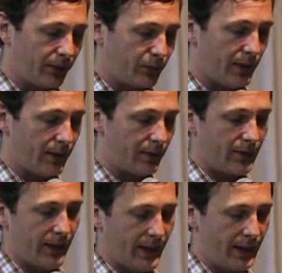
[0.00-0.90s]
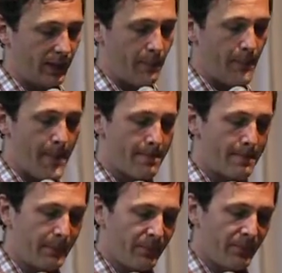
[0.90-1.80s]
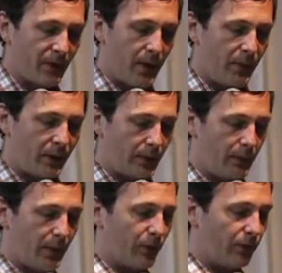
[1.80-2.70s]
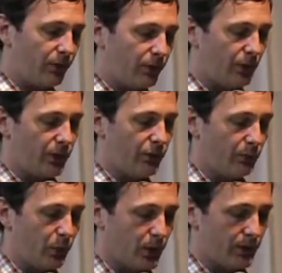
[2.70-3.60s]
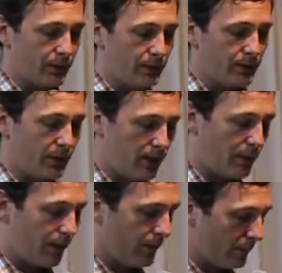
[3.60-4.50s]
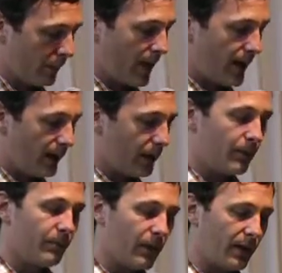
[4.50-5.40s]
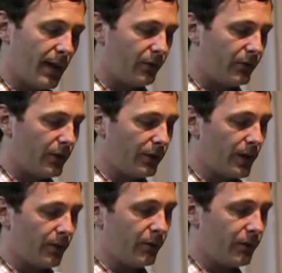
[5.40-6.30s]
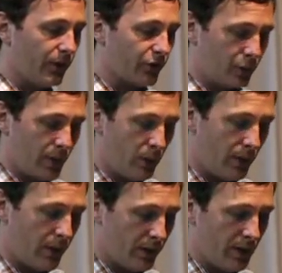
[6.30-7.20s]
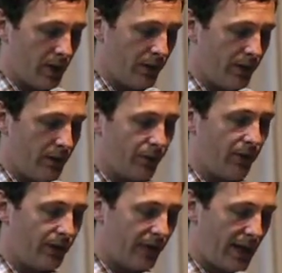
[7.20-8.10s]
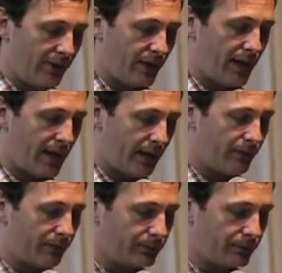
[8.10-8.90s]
smell of her hair. I picked at memories of New Year's in Brooklyn, our month in Morocco, our last phone conversation about whether or not we needed fresh half and half.